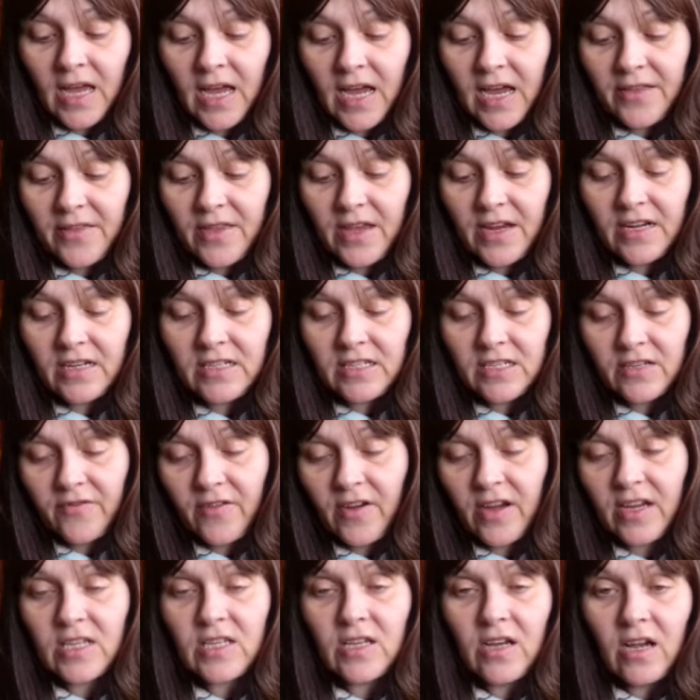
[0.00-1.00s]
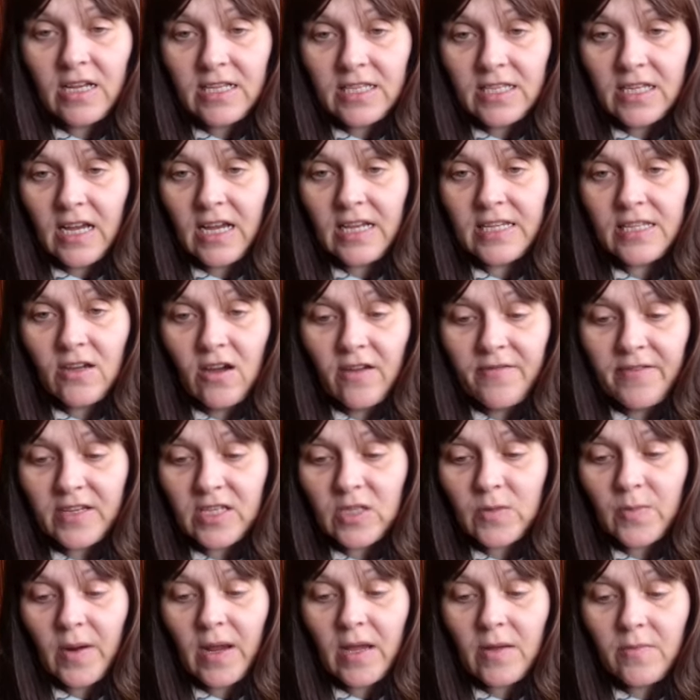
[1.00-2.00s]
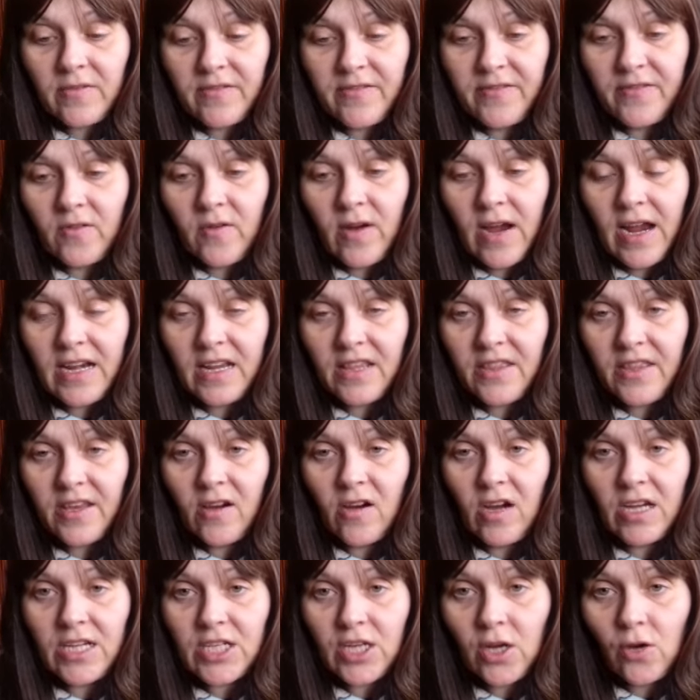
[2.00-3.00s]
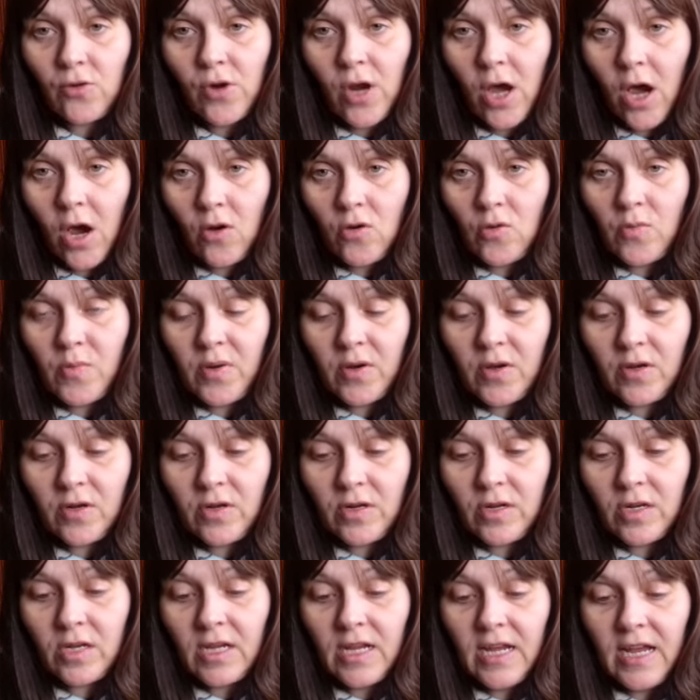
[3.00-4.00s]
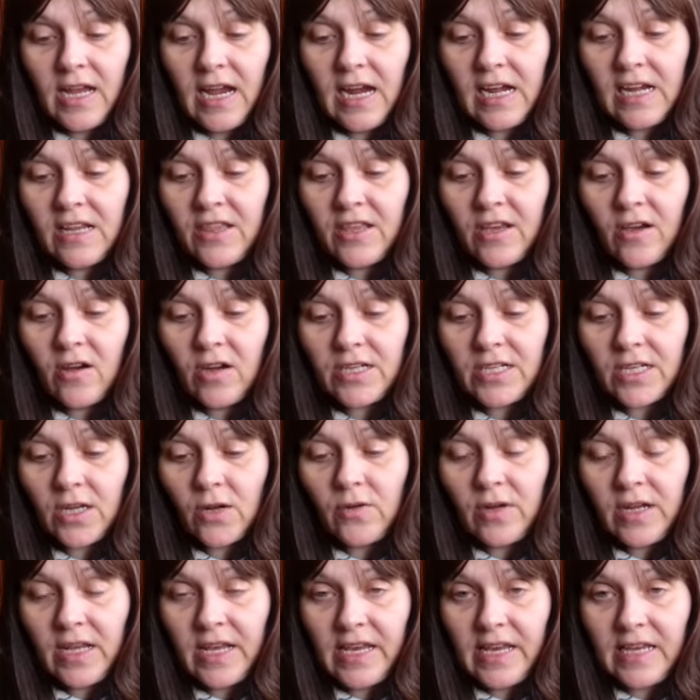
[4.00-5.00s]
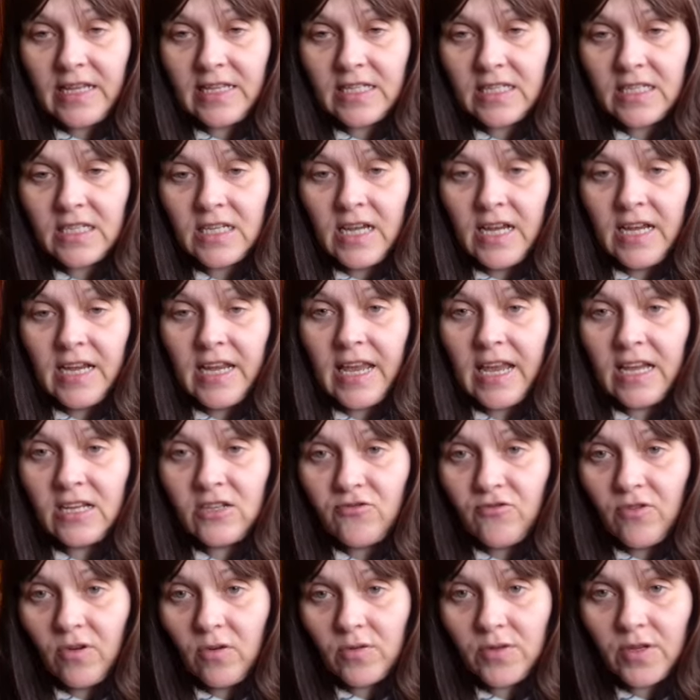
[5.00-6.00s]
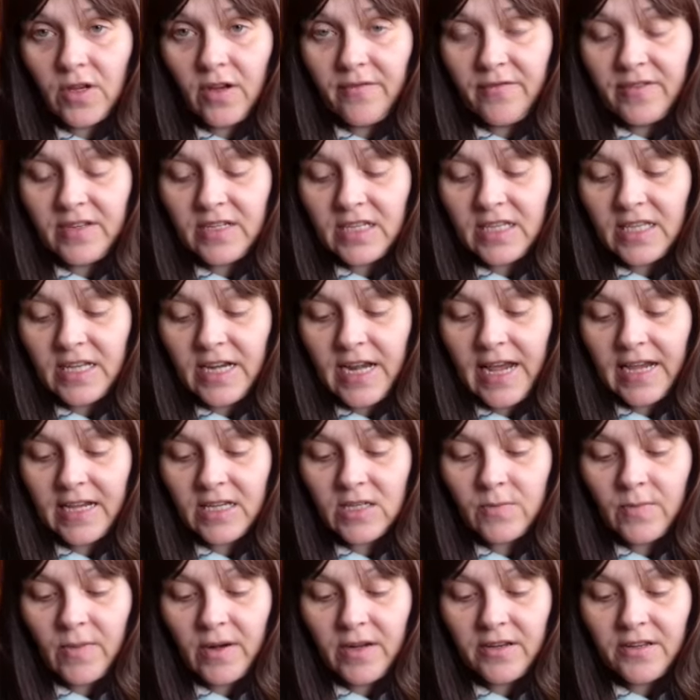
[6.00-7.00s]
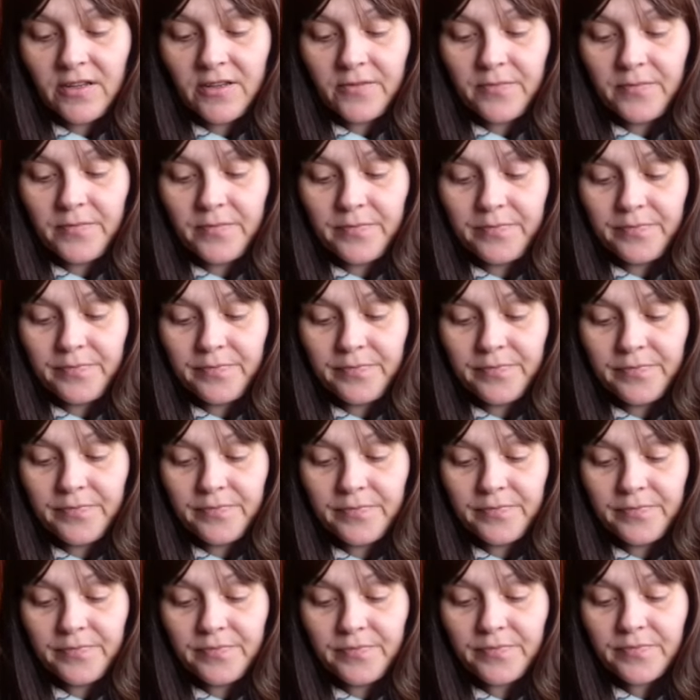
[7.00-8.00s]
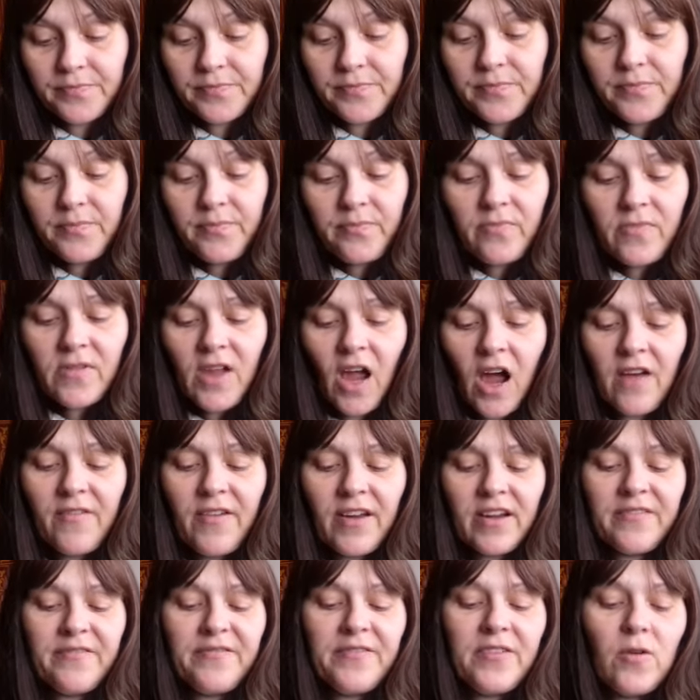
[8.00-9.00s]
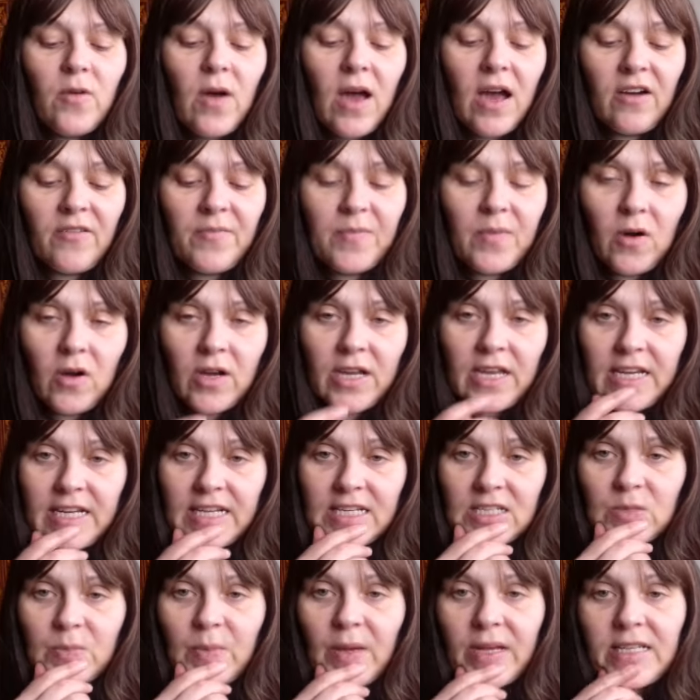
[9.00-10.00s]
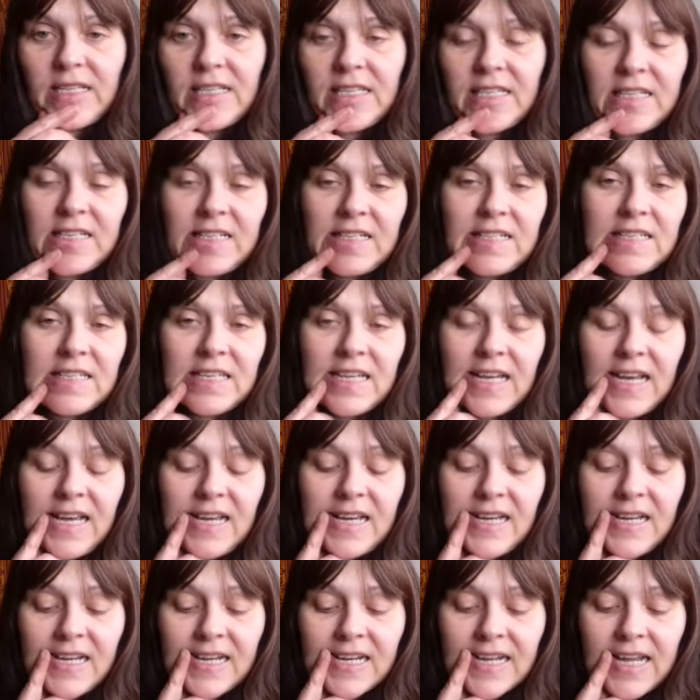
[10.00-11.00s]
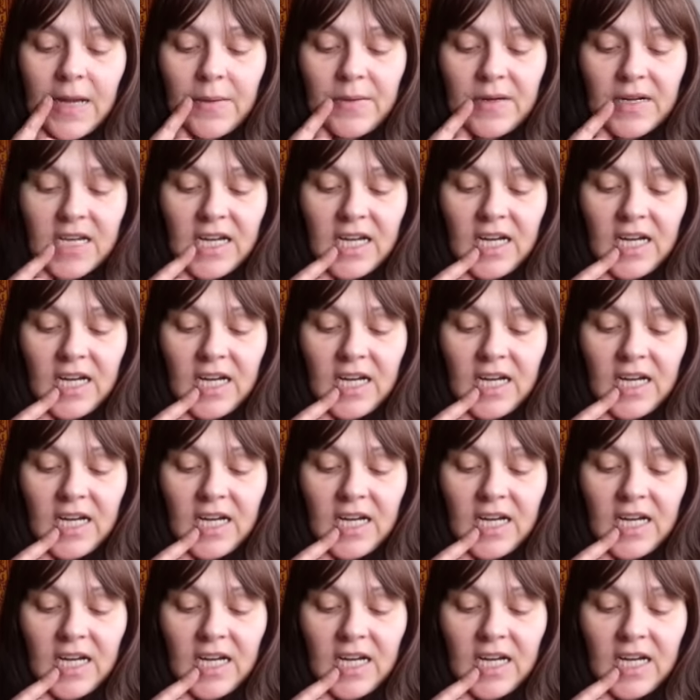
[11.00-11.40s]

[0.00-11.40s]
And then as I've, as, as I've explained before, anything I don't open, anything I don't eat, gets rolled over to the next month. I've had a few out-of-pocket expenses, a couple of